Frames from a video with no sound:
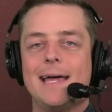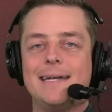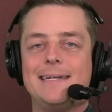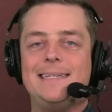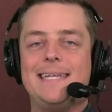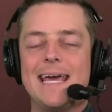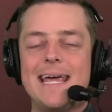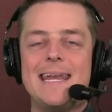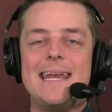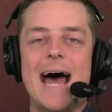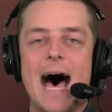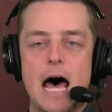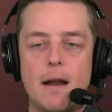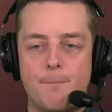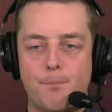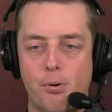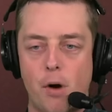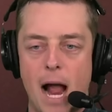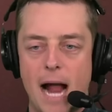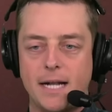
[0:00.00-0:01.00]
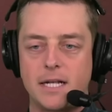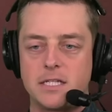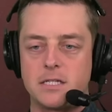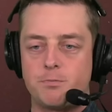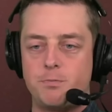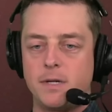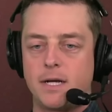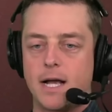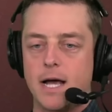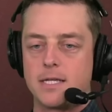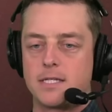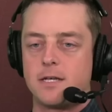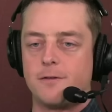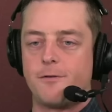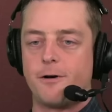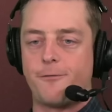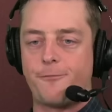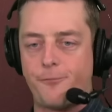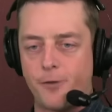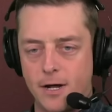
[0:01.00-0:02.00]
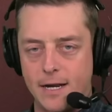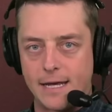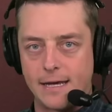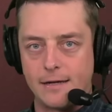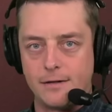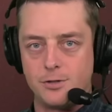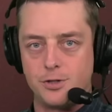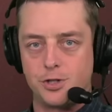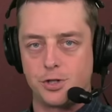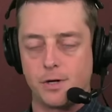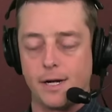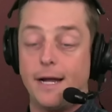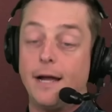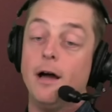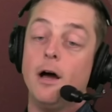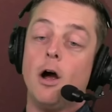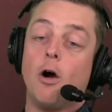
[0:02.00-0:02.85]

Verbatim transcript: did not practice because of a foot injury.